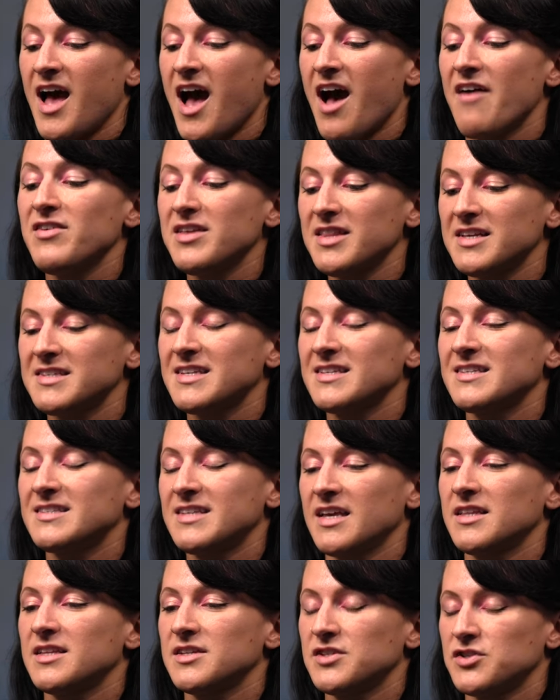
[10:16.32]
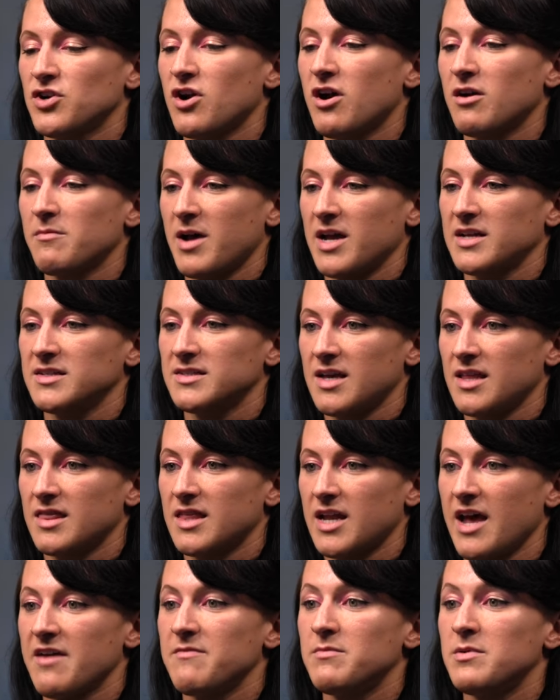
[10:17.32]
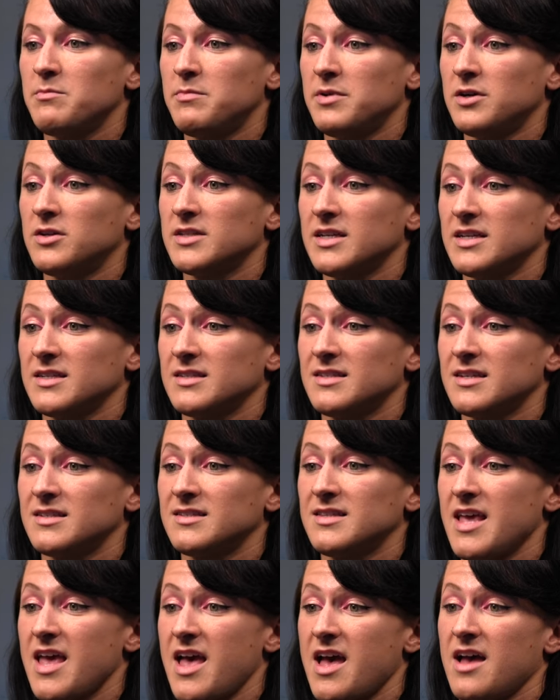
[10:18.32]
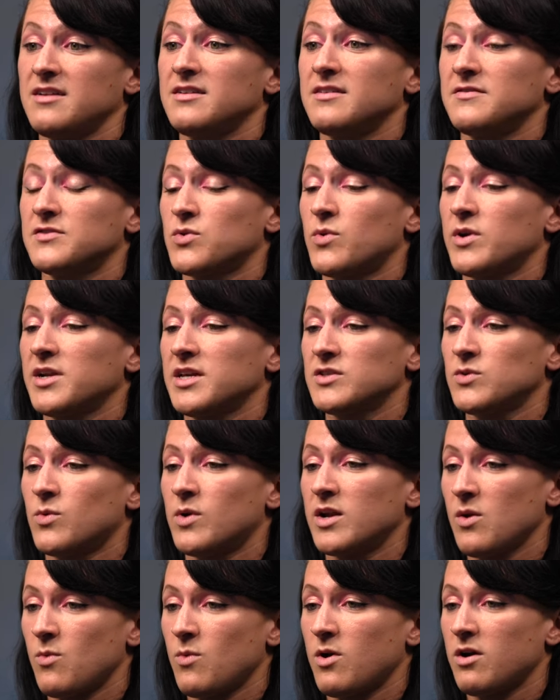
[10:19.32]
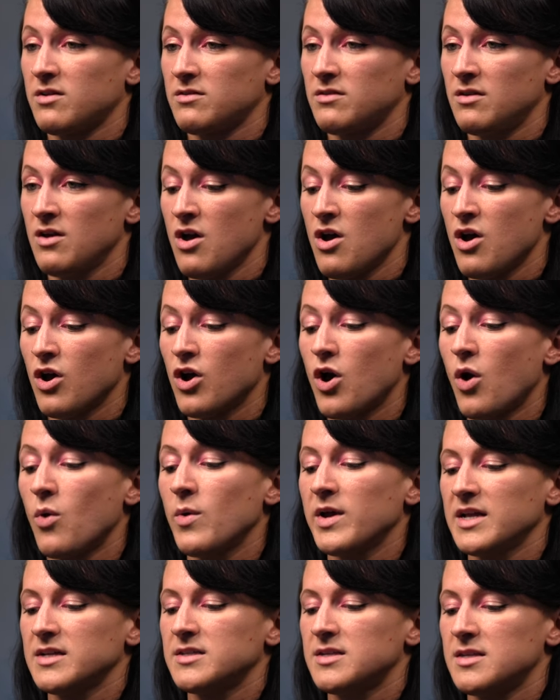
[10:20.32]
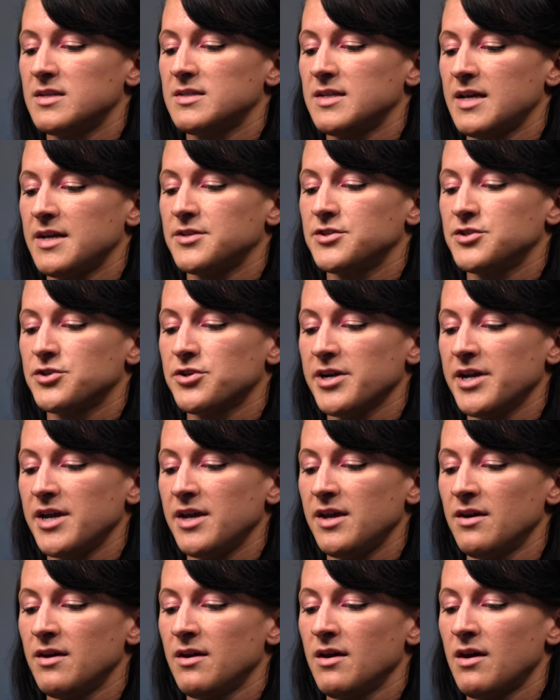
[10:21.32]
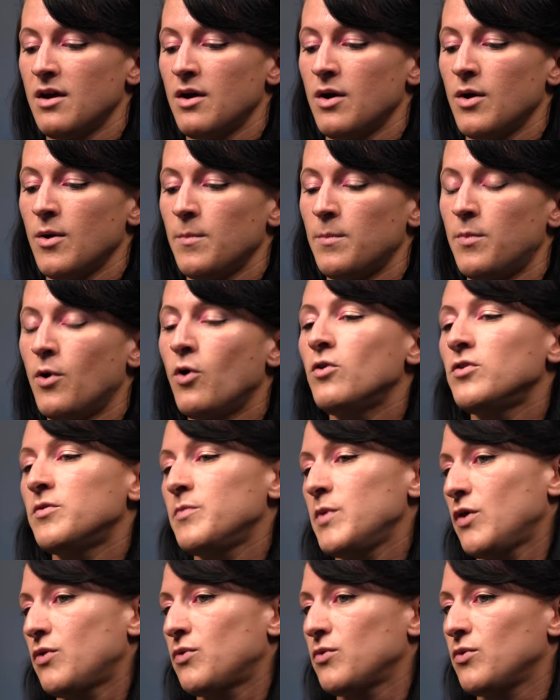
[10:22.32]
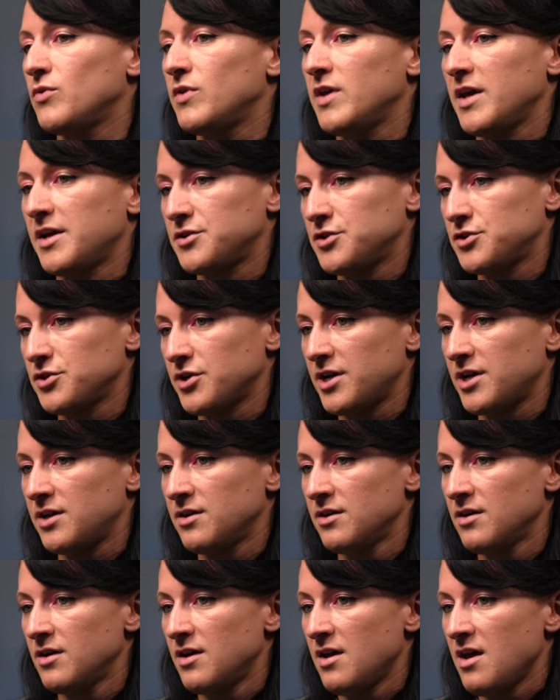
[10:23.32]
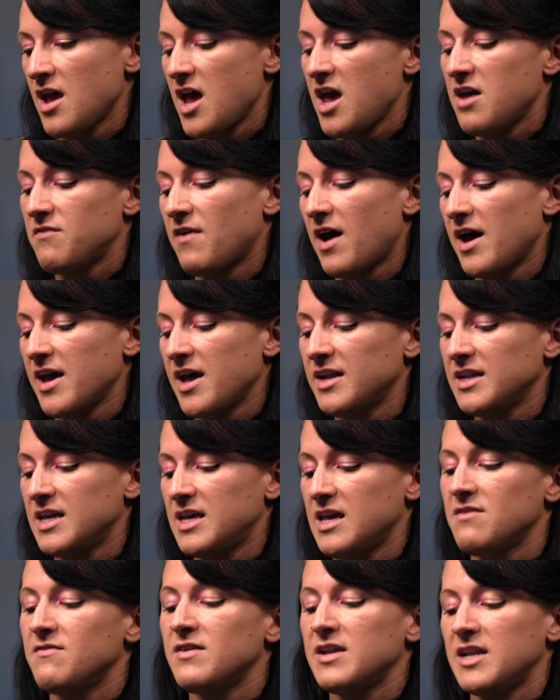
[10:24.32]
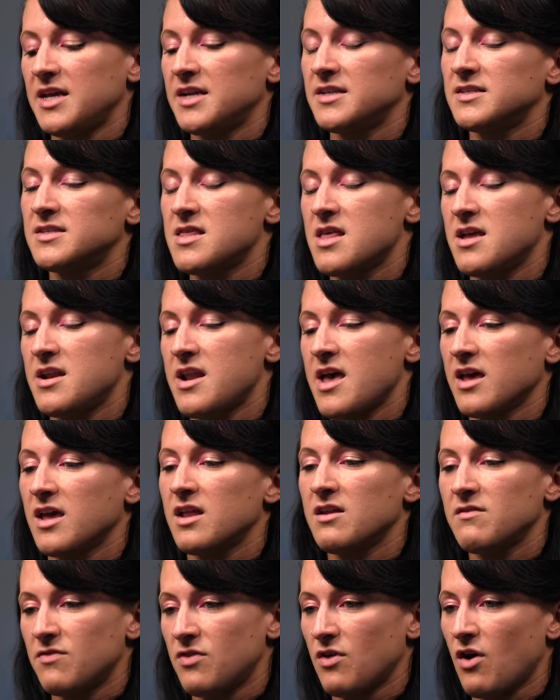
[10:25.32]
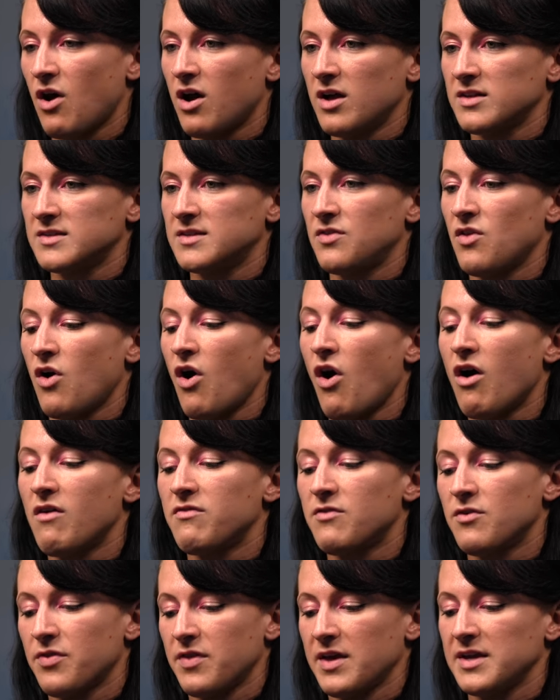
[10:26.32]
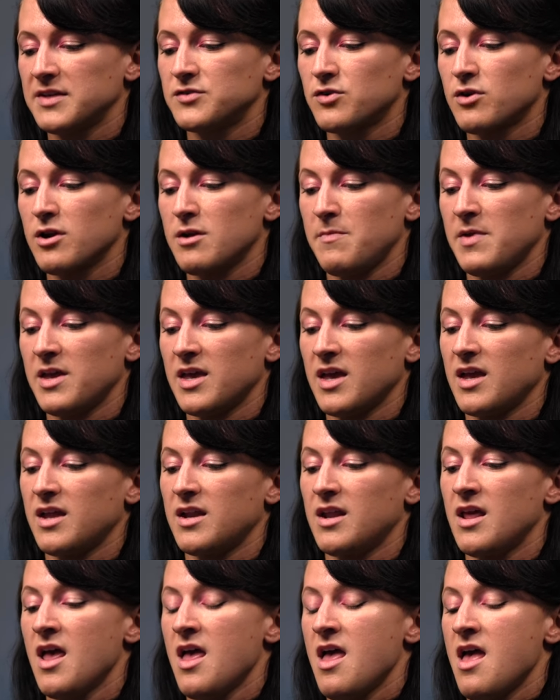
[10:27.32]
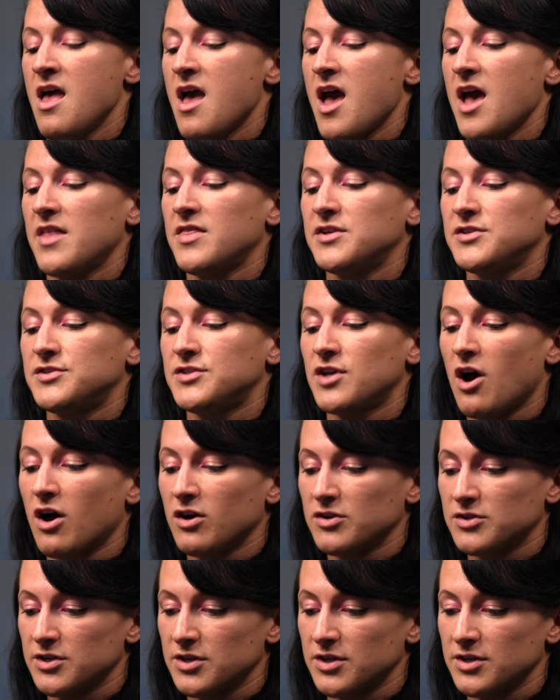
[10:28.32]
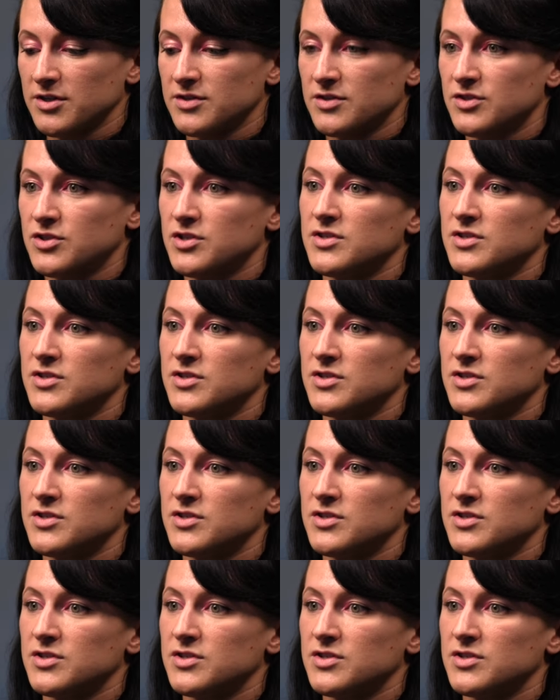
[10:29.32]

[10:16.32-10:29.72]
Having this insanely strong mindset that I have been building since the end of 2021, going into this injury, pulled me through the injury. If I had given in to the negative thoughts and the awful things creeping in, and the doctors